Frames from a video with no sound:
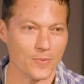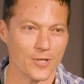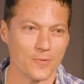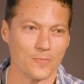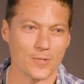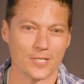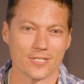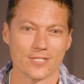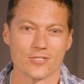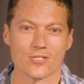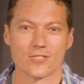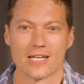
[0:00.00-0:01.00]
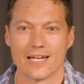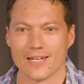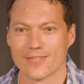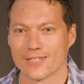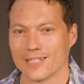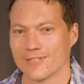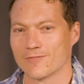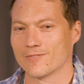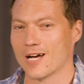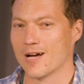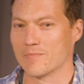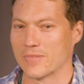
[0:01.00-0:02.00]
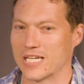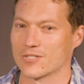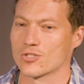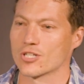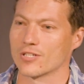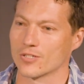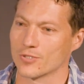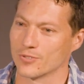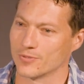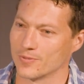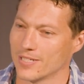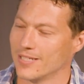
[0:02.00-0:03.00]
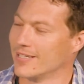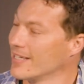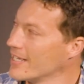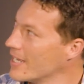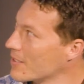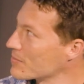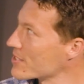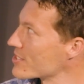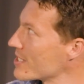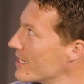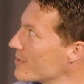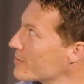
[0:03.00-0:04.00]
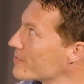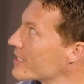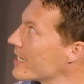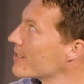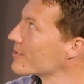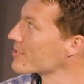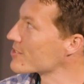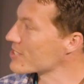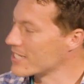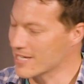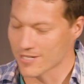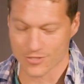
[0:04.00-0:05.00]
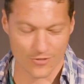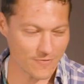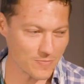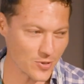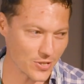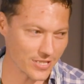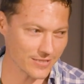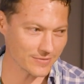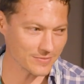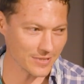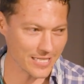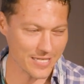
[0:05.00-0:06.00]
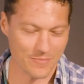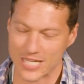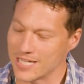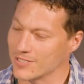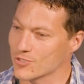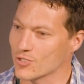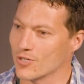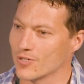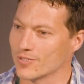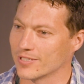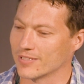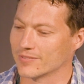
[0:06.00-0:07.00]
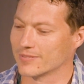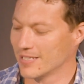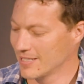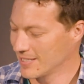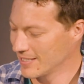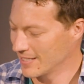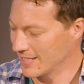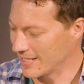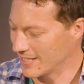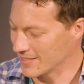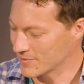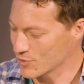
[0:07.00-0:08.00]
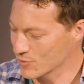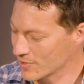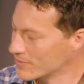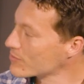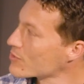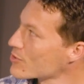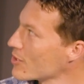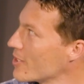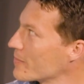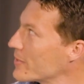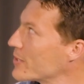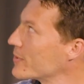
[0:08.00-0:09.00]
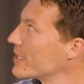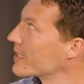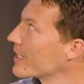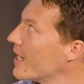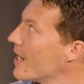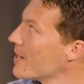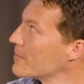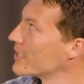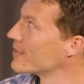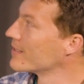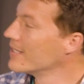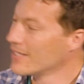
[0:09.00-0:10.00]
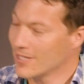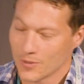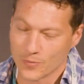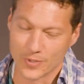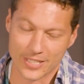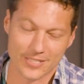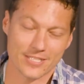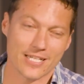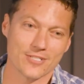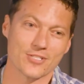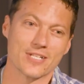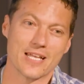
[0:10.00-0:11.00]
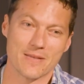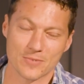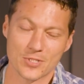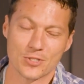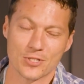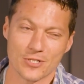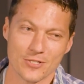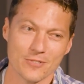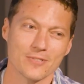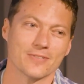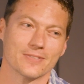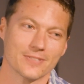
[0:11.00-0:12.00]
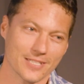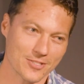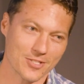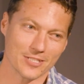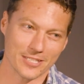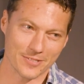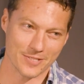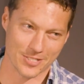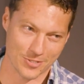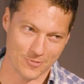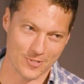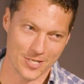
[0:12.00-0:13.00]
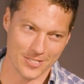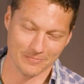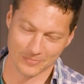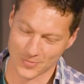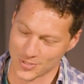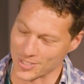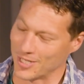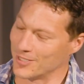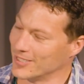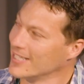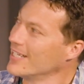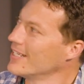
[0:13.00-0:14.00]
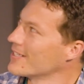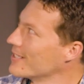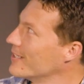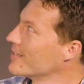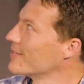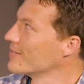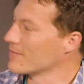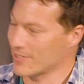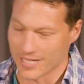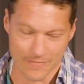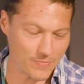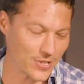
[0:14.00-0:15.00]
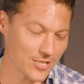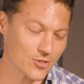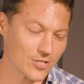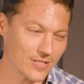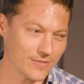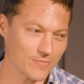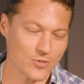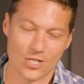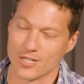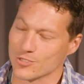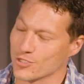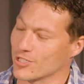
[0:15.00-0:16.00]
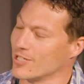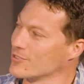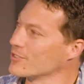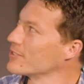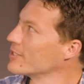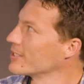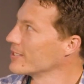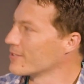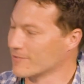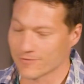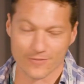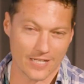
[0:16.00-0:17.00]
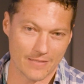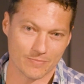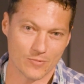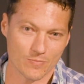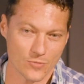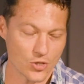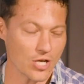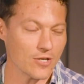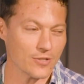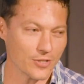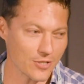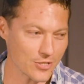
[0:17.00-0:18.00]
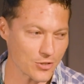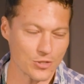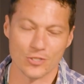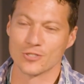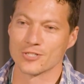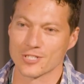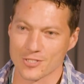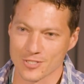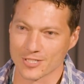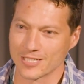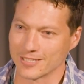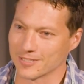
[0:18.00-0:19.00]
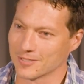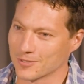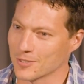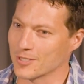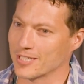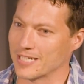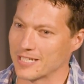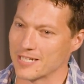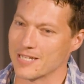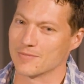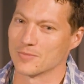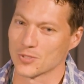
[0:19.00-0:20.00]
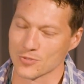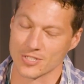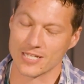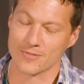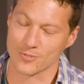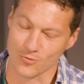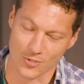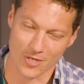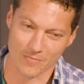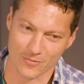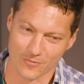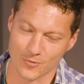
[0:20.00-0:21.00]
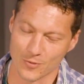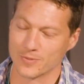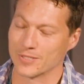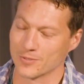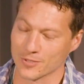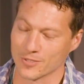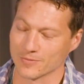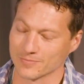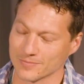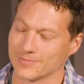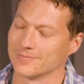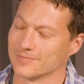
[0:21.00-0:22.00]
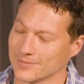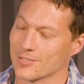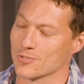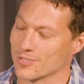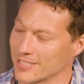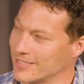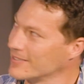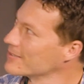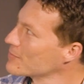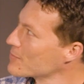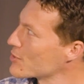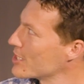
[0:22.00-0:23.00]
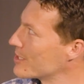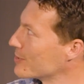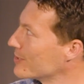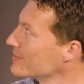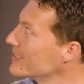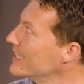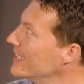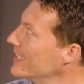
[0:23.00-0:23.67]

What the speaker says: Will is the farm manager who helped us out with countless hours of putting leg bands on and sort of try and be really calm. And when it doesn't happen to you, it's hilarious, right? So that picture Joe showed you earlier of Joe and I studiously looking at animals, that was right before Will got literally shat on.